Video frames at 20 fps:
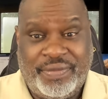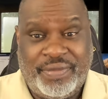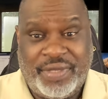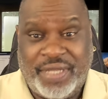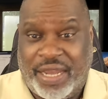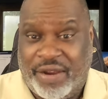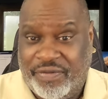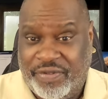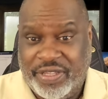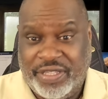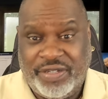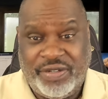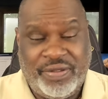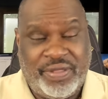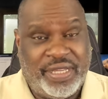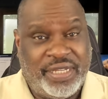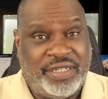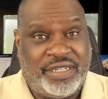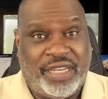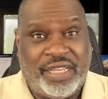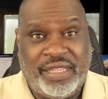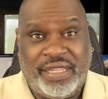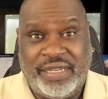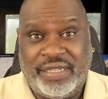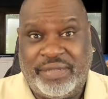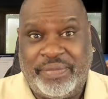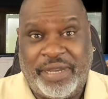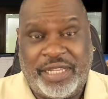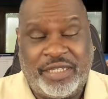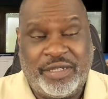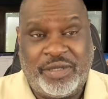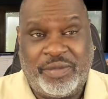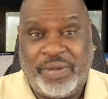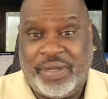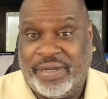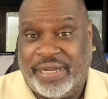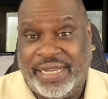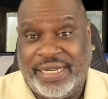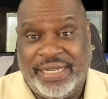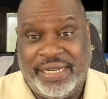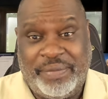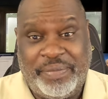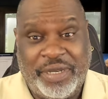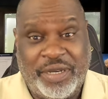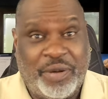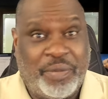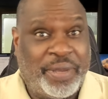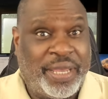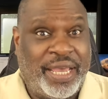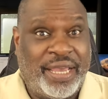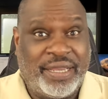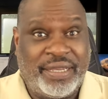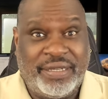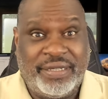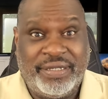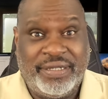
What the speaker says: I really do think Chainlink is about to explode. I need a bigger bag.